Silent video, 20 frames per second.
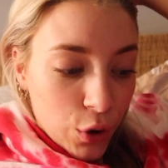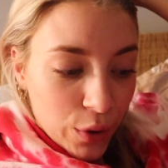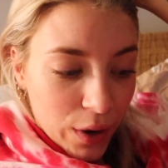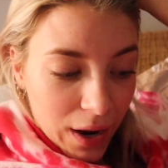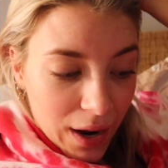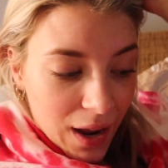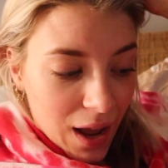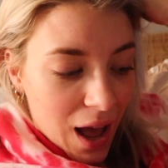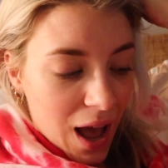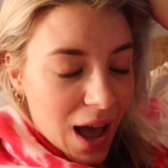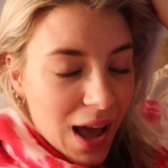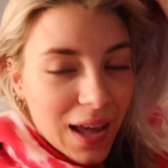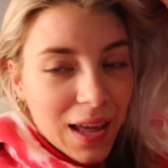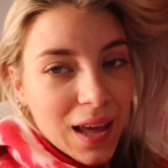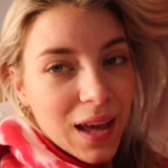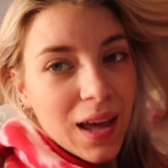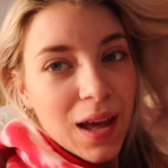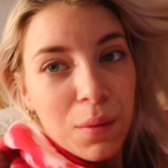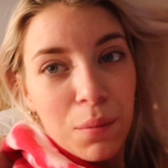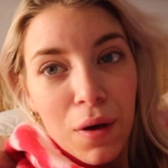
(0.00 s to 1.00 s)
all right i
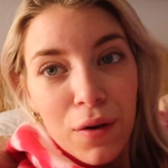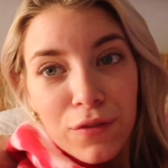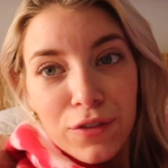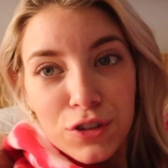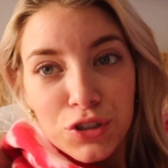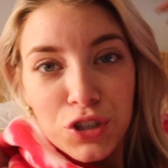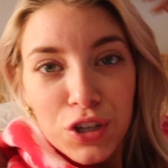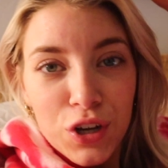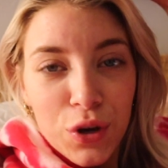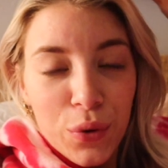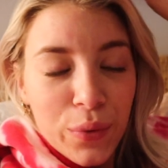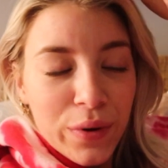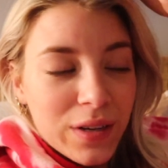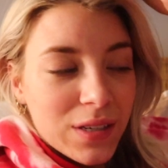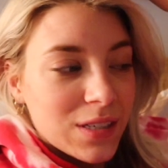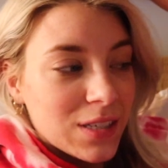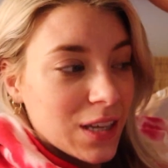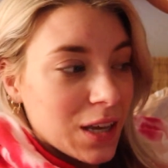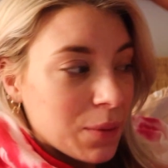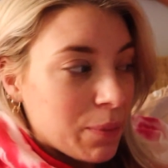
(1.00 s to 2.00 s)
am officially going to
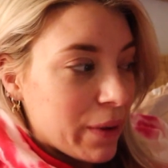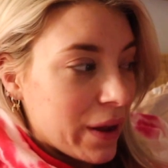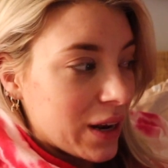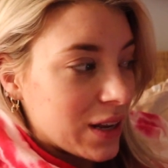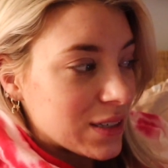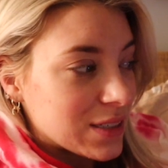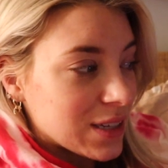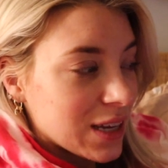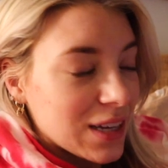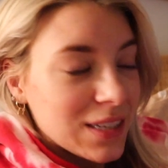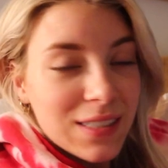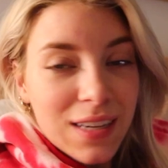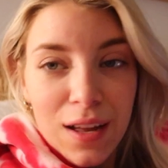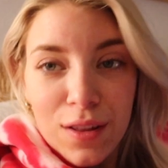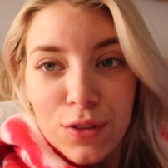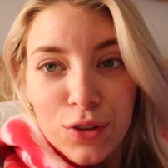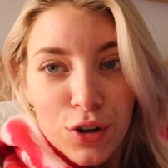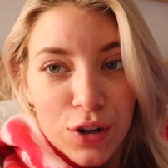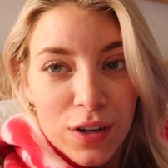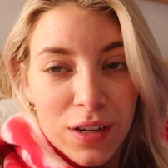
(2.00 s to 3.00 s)
sleep it is like
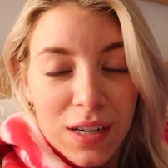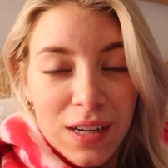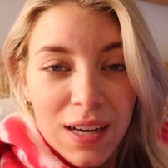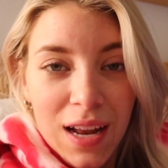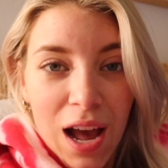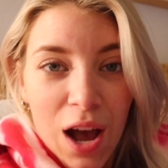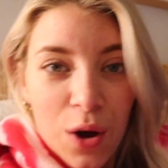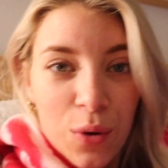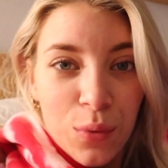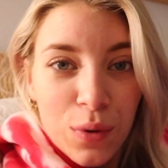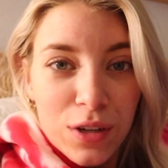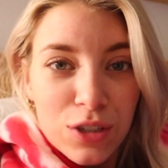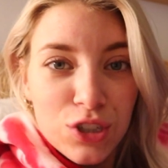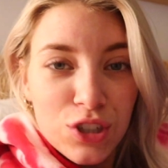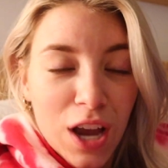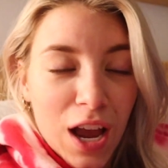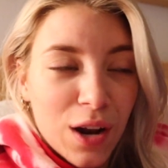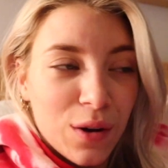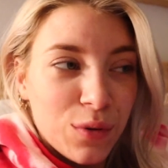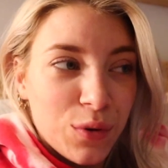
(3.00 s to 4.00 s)
10 30 now which
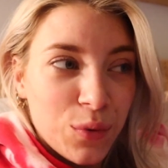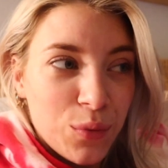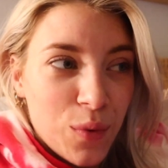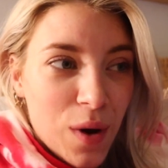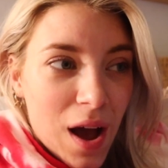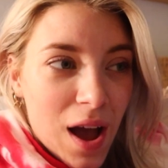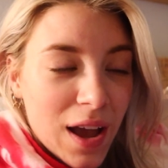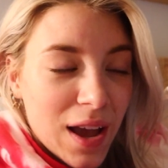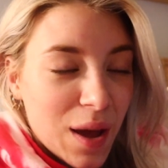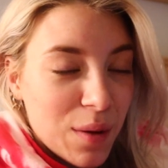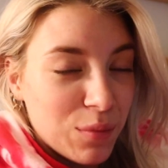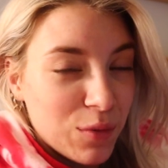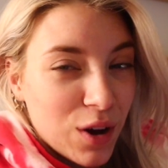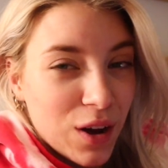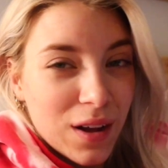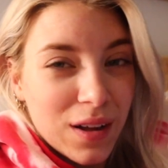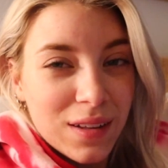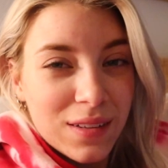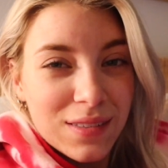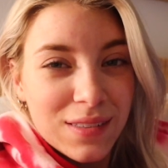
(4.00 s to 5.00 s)
i don't know why i'm
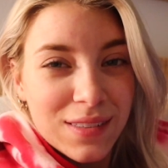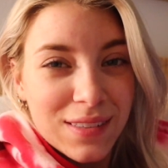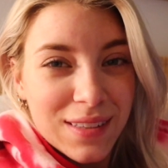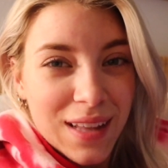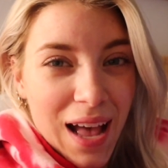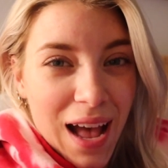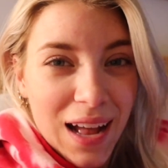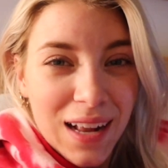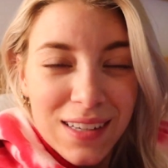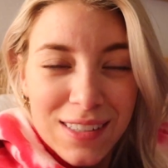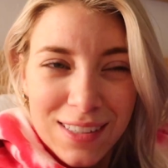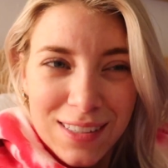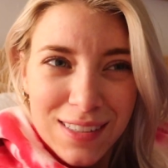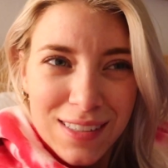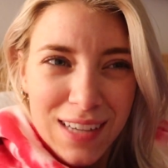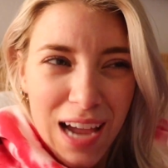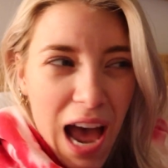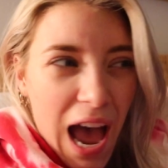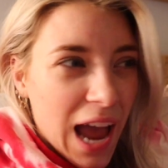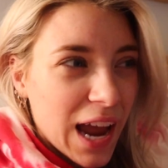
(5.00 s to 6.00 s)
not that
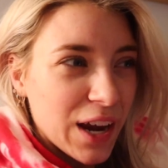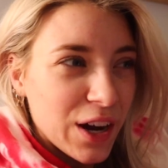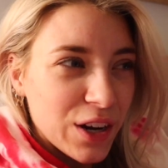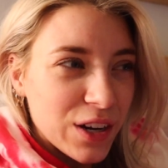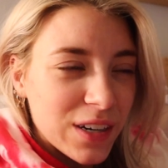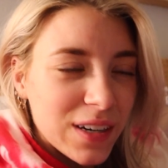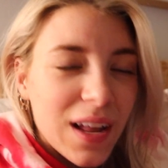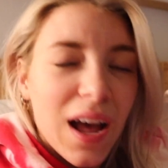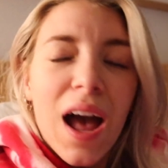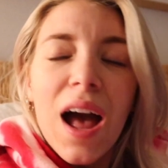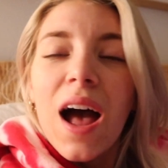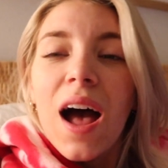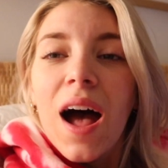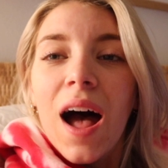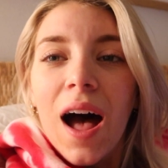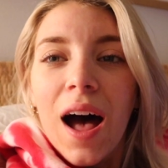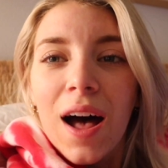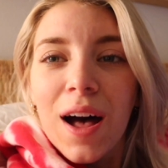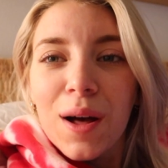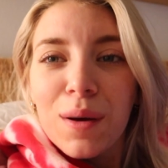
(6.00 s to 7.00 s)
tired
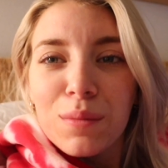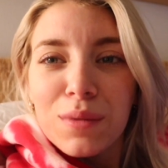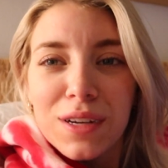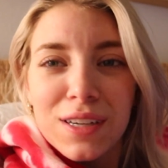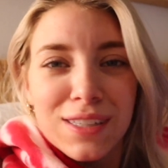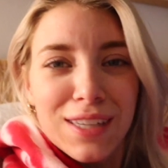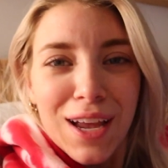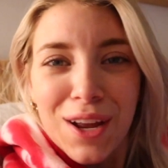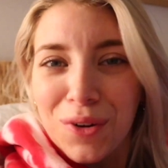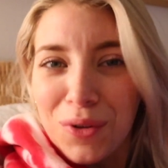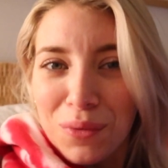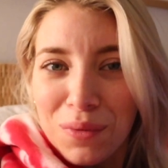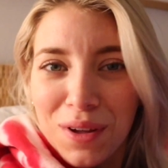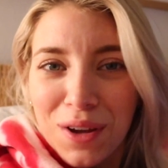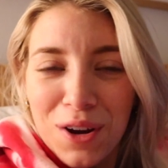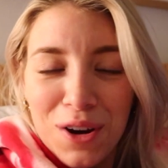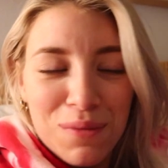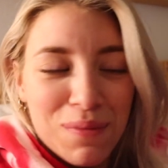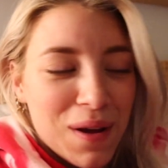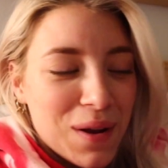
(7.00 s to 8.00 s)
um, because I normally
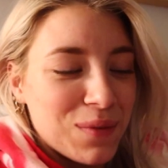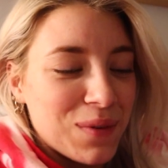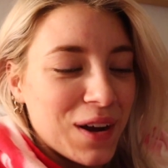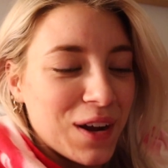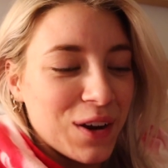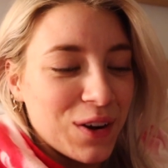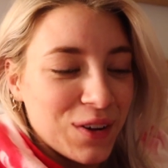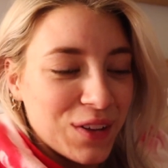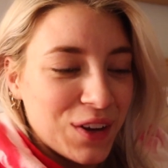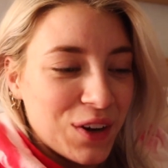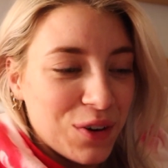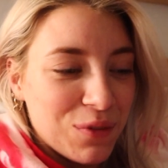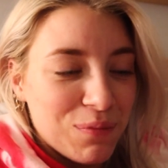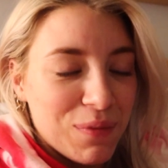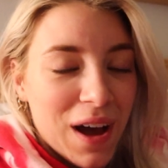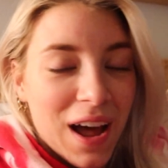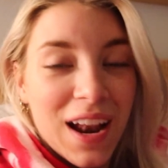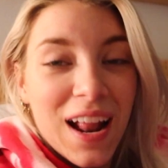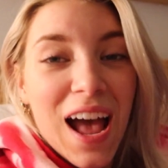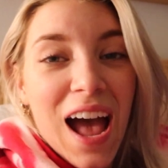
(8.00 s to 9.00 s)
go to bed way earlier,
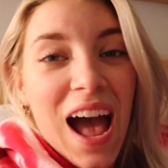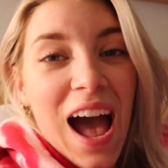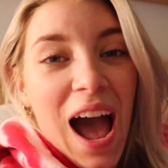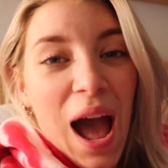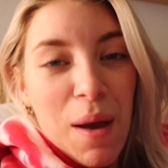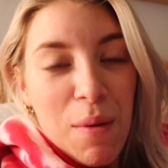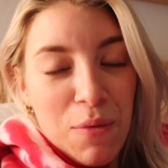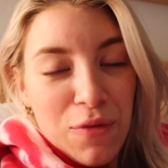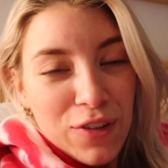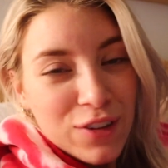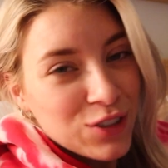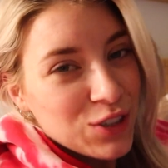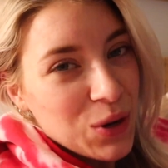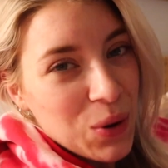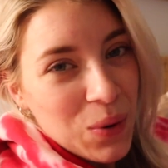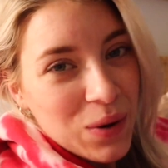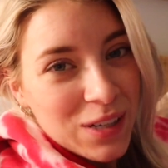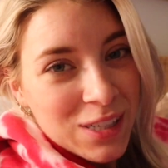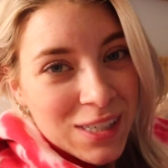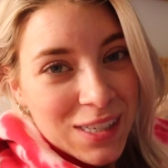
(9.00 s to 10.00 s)
but I'm officially
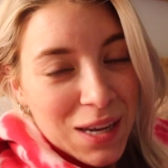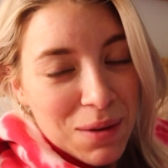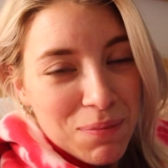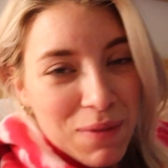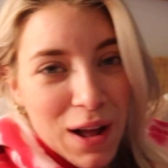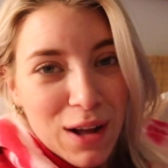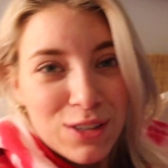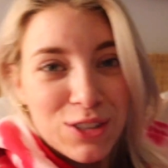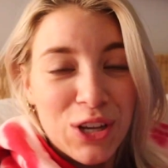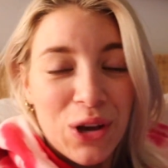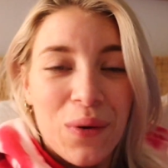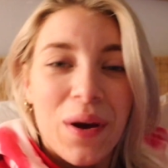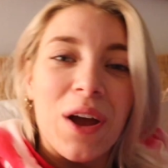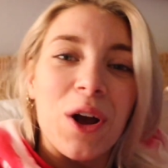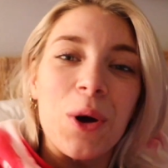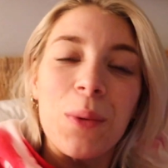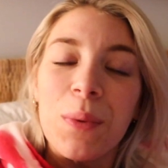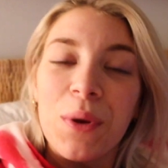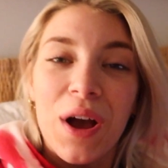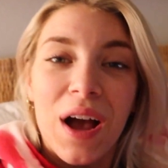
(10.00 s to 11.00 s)
going to sleep now. So I
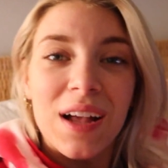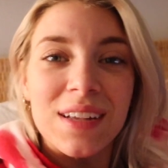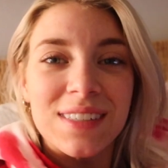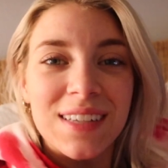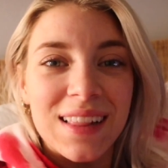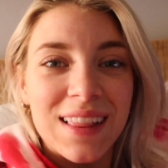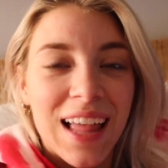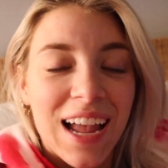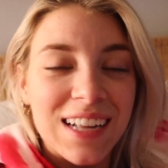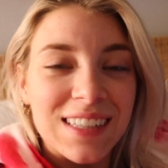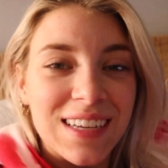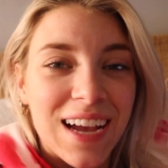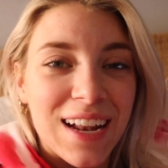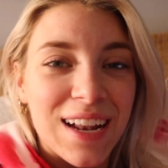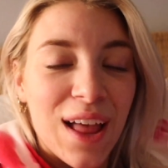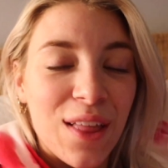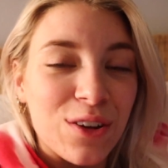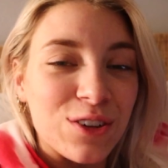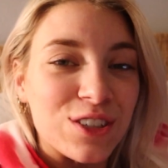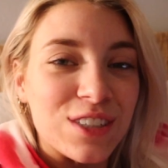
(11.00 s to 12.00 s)
hope you guys liked
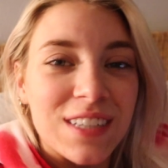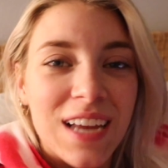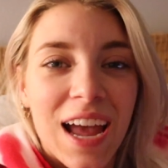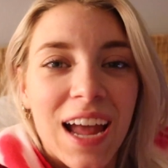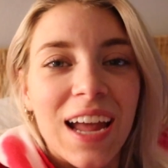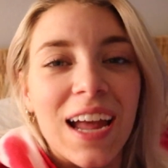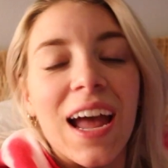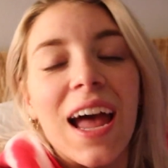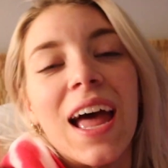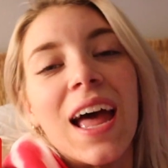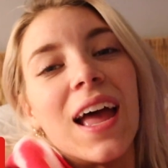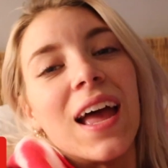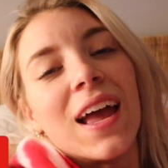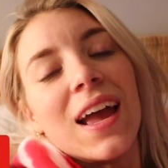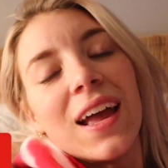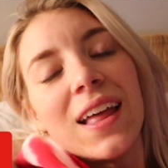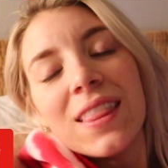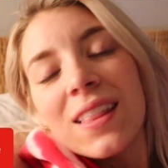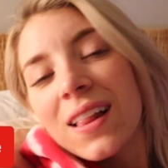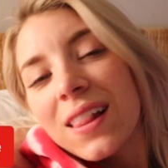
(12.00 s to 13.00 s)
another day
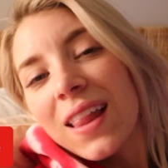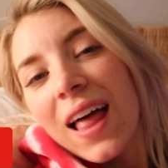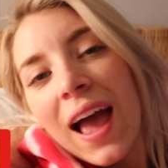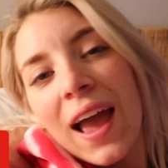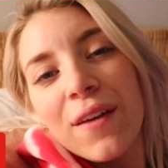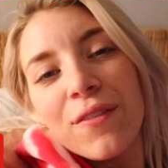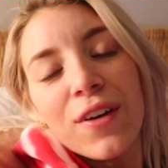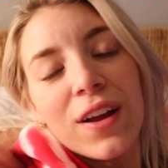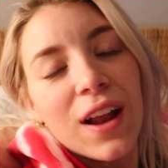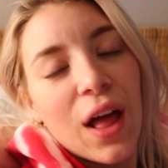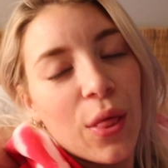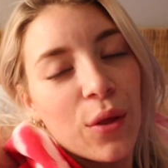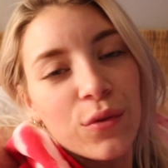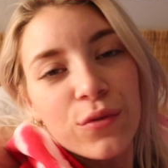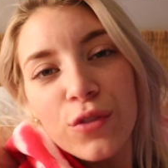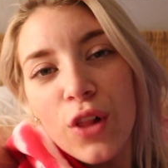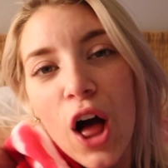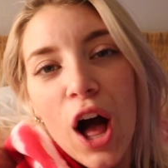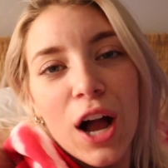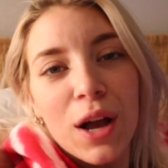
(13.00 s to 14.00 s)
in the life, another
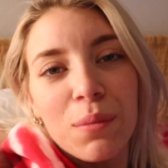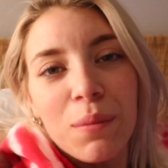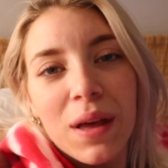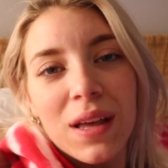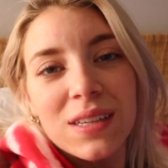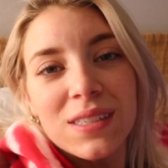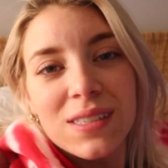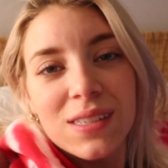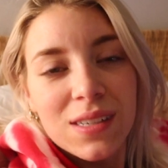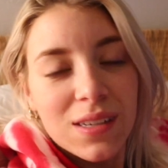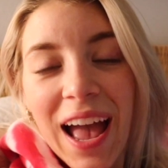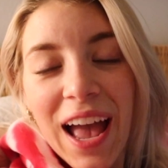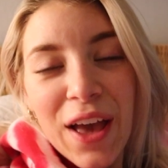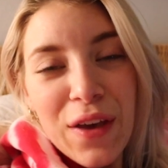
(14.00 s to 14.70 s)
Vlogmas.